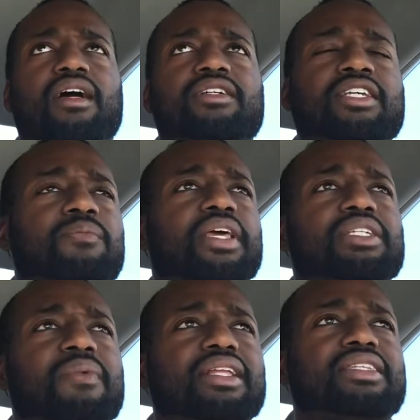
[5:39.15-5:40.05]
Some
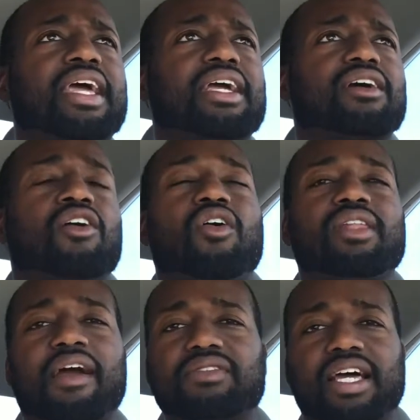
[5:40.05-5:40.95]
things may take a whole
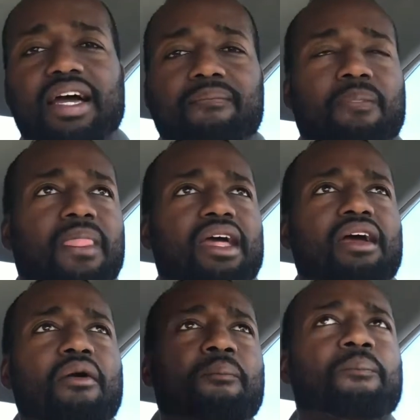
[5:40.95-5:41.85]

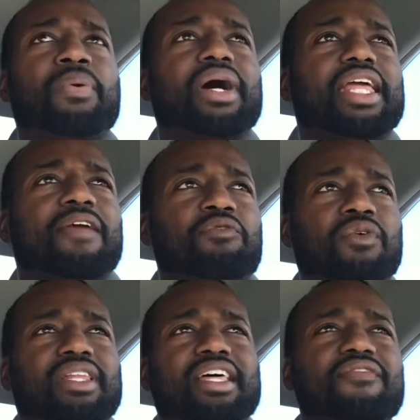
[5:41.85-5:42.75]
lifetime. But if you
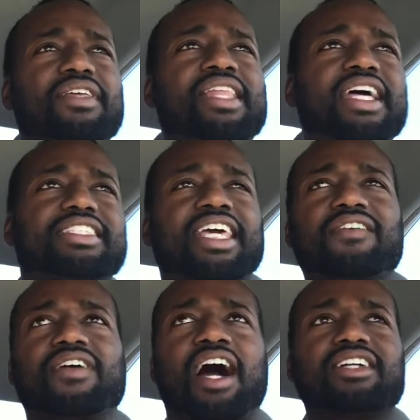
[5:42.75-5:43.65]
live in that state
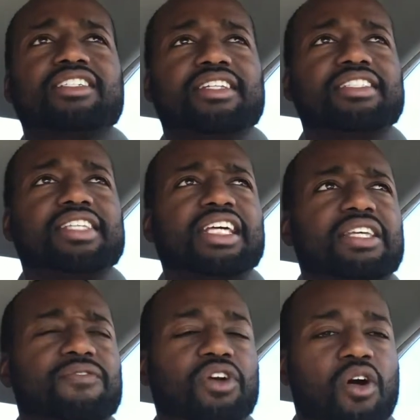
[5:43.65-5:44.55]
of consciousness as
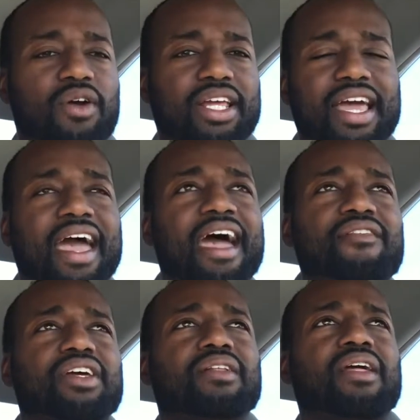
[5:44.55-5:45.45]
if you already
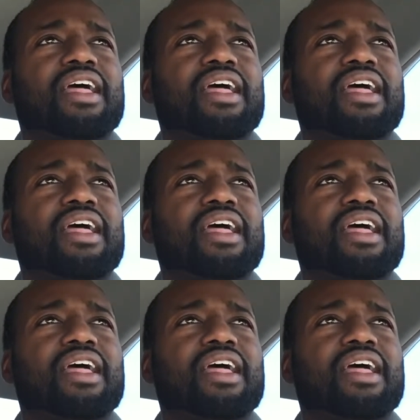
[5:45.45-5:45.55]
have it,